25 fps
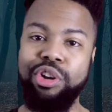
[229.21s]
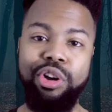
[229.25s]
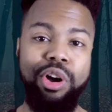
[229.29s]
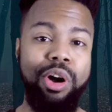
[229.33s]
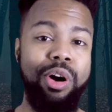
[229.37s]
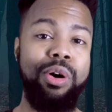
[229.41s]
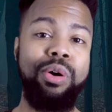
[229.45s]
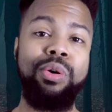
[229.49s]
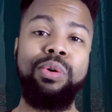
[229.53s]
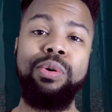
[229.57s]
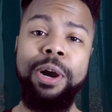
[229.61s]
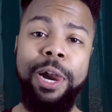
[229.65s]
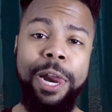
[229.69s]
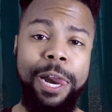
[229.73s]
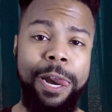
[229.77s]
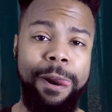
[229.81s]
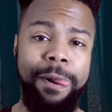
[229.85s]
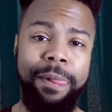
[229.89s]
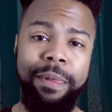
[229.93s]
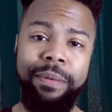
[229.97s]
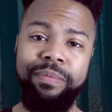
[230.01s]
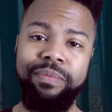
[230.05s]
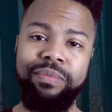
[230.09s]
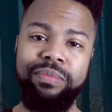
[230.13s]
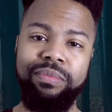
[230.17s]
Go
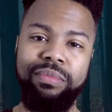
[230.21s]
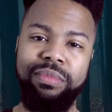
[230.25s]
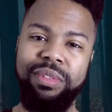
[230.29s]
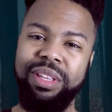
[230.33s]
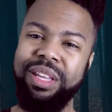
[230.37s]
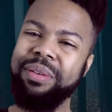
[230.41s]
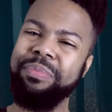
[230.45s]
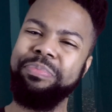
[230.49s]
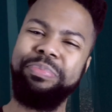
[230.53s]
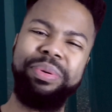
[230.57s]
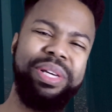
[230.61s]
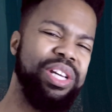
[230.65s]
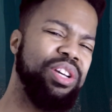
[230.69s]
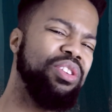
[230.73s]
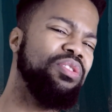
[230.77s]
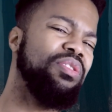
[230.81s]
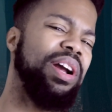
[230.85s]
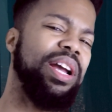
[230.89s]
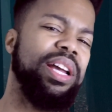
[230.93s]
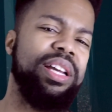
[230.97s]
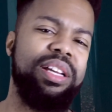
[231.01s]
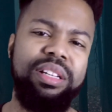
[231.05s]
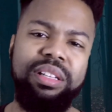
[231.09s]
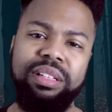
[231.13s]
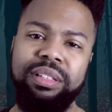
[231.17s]
and be
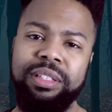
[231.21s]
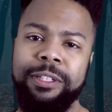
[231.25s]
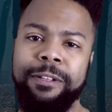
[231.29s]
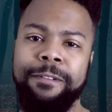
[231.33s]
great.